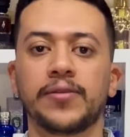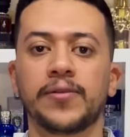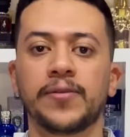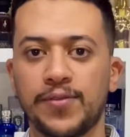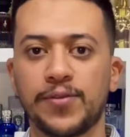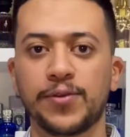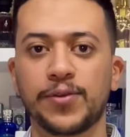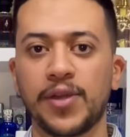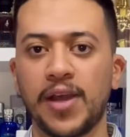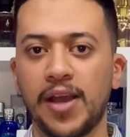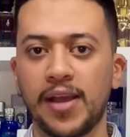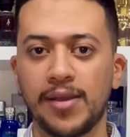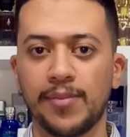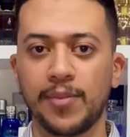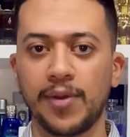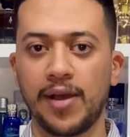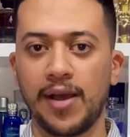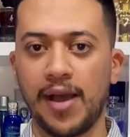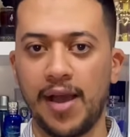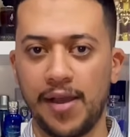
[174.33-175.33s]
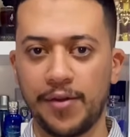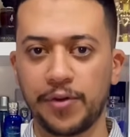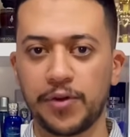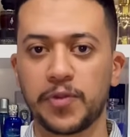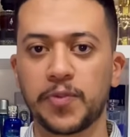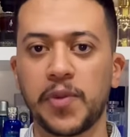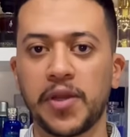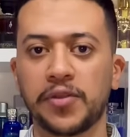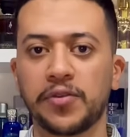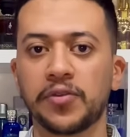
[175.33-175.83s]
Other time, I
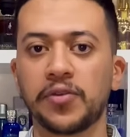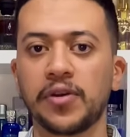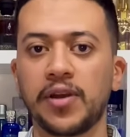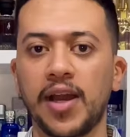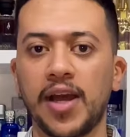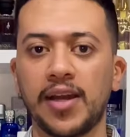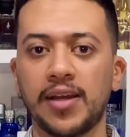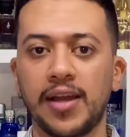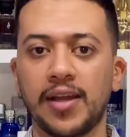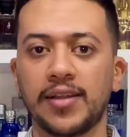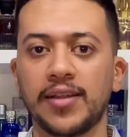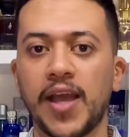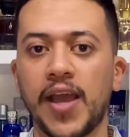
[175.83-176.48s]
respect Guerlain and